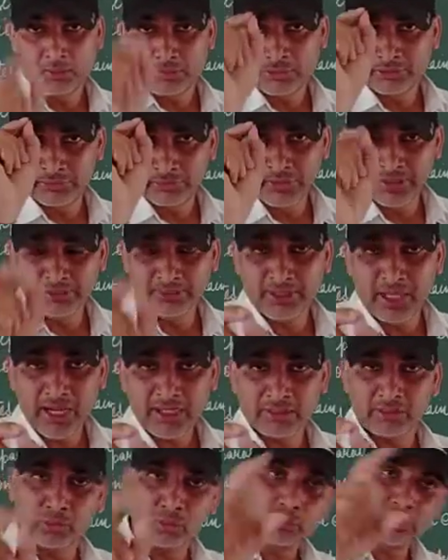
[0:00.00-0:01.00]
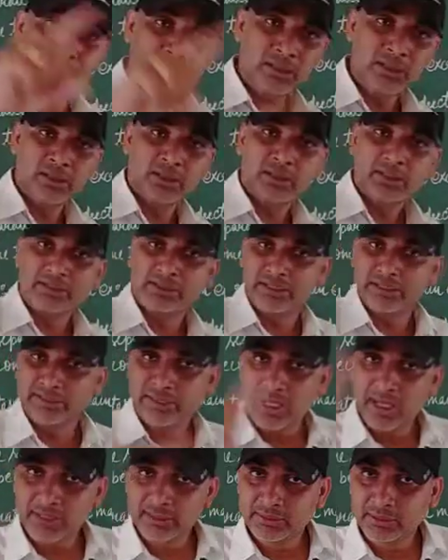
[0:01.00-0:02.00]
which means that to the these
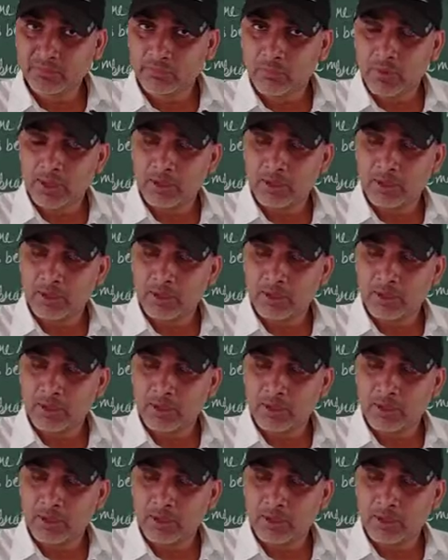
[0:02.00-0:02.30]
are the